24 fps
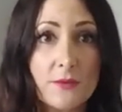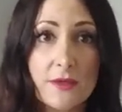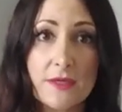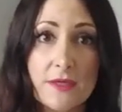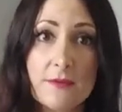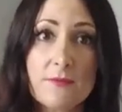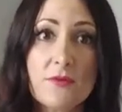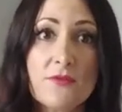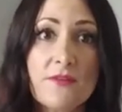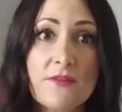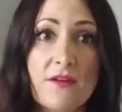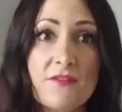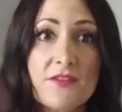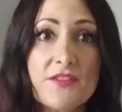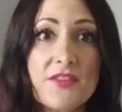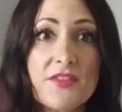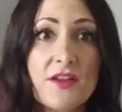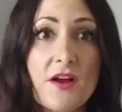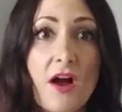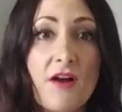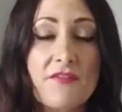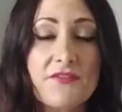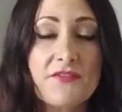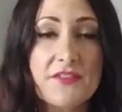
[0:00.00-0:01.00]
We're going to move
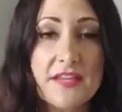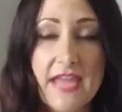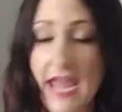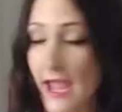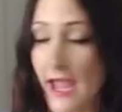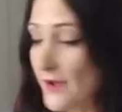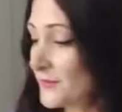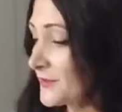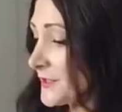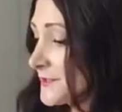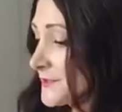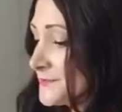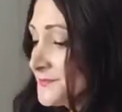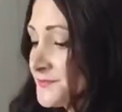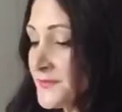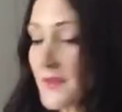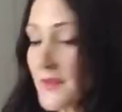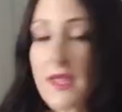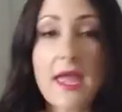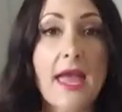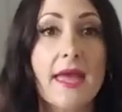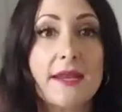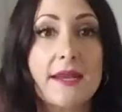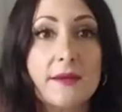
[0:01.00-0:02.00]
everything off the counter
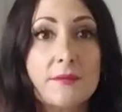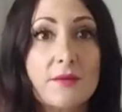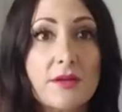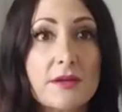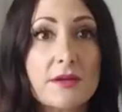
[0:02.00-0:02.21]
and I'm